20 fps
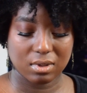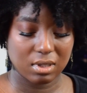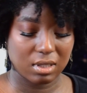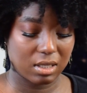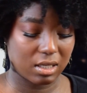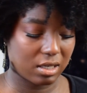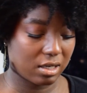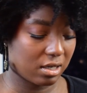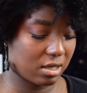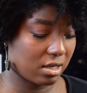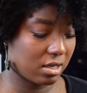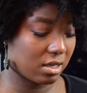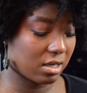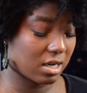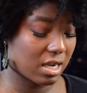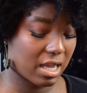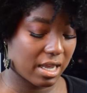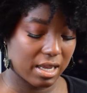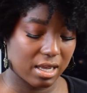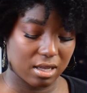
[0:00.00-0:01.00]

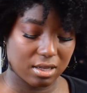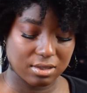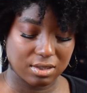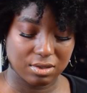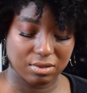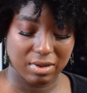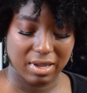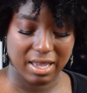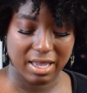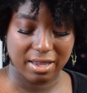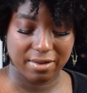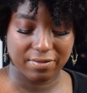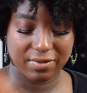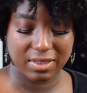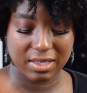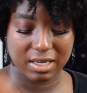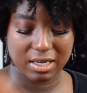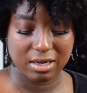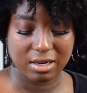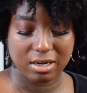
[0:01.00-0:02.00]
here I also
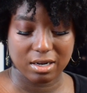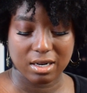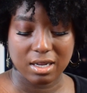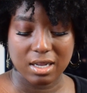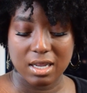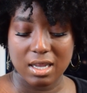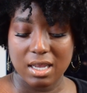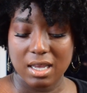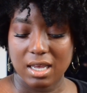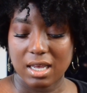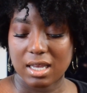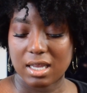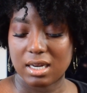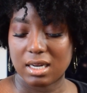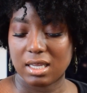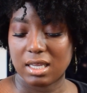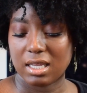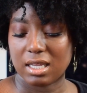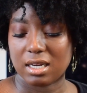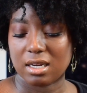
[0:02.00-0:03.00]
have their
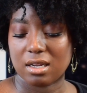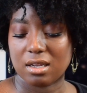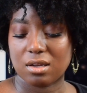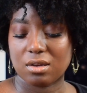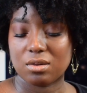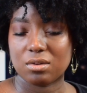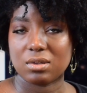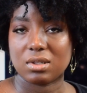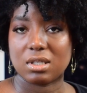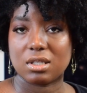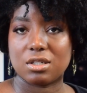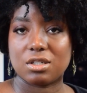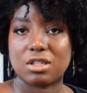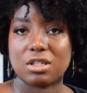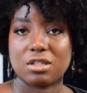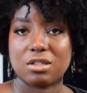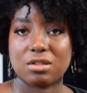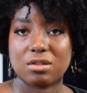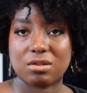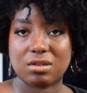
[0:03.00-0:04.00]
Honey and Oat
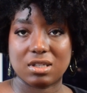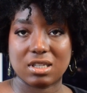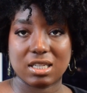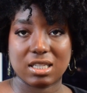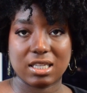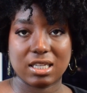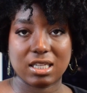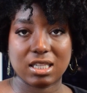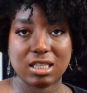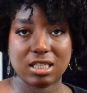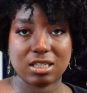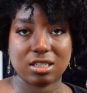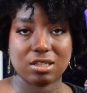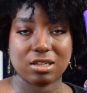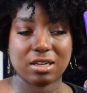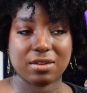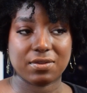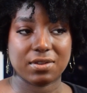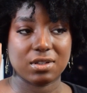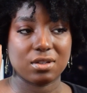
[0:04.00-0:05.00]
Gentle Daily Cleanser.
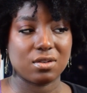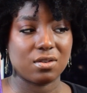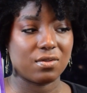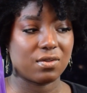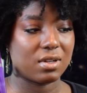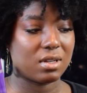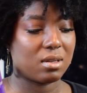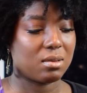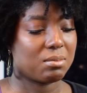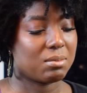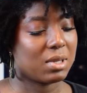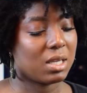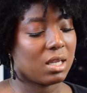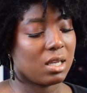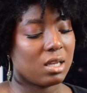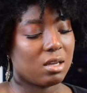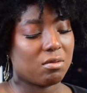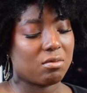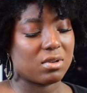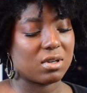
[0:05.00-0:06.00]
I have two of them.
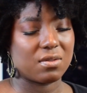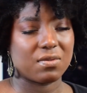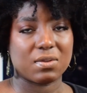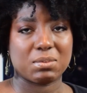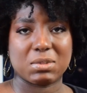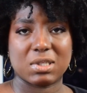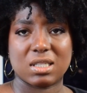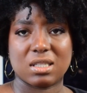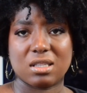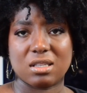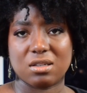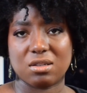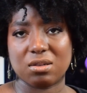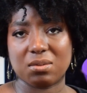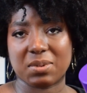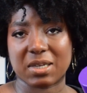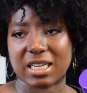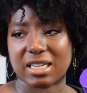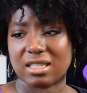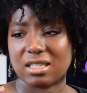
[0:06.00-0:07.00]
One of them is the
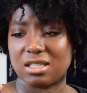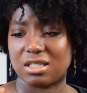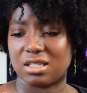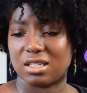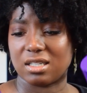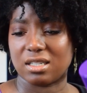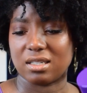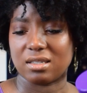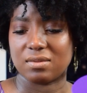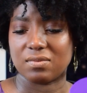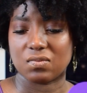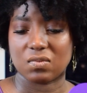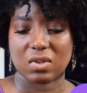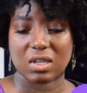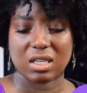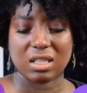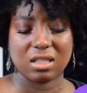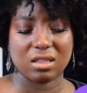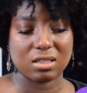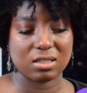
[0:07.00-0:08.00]
new packaging.
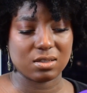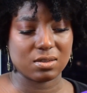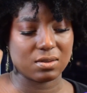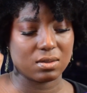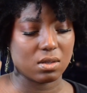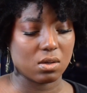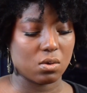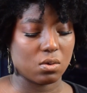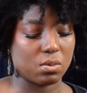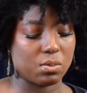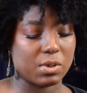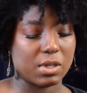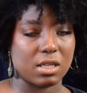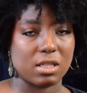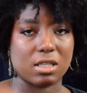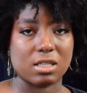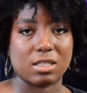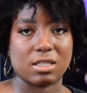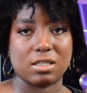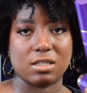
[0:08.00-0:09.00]
I think this is the old one
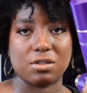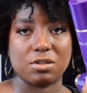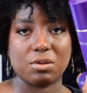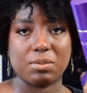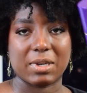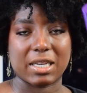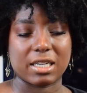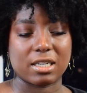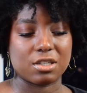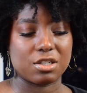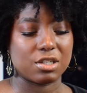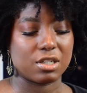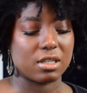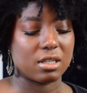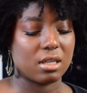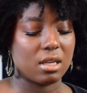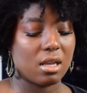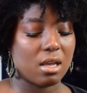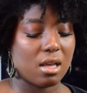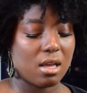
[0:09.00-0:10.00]
and this is the new packaging.